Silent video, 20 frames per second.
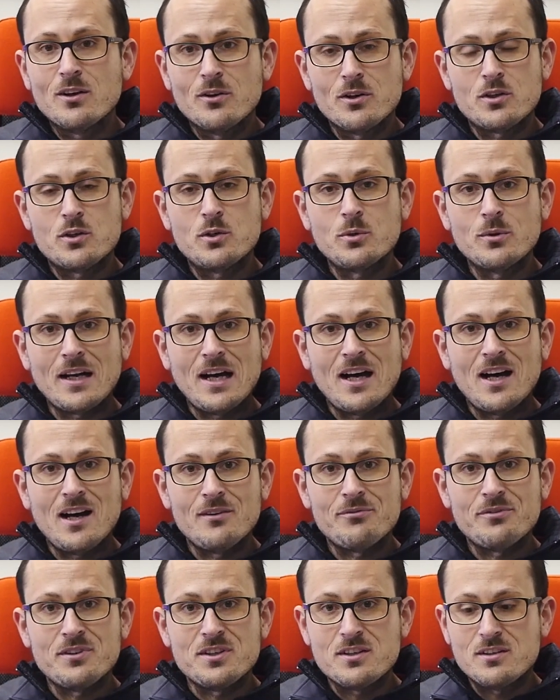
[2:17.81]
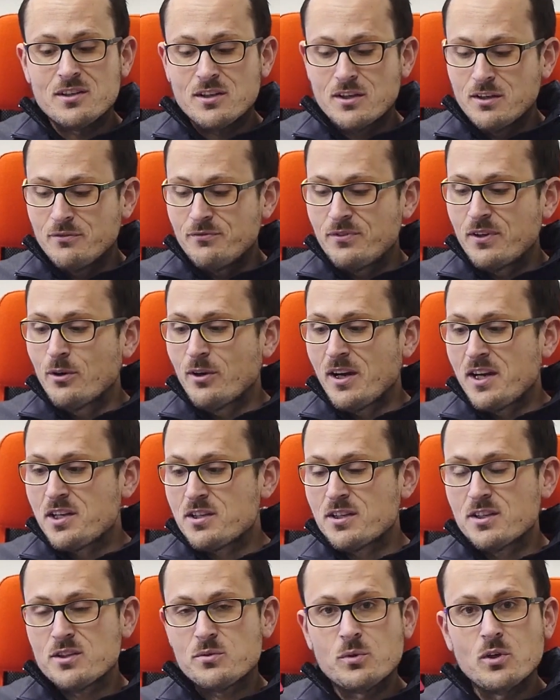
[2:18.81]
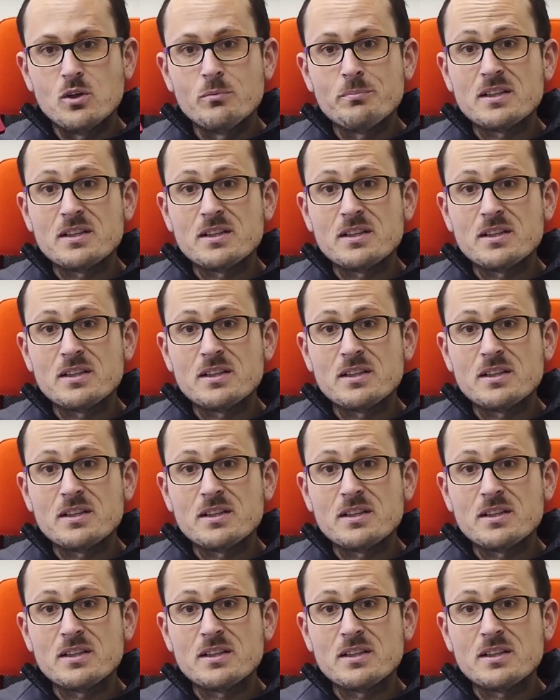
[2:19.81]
are a two and a half inch configuration as well,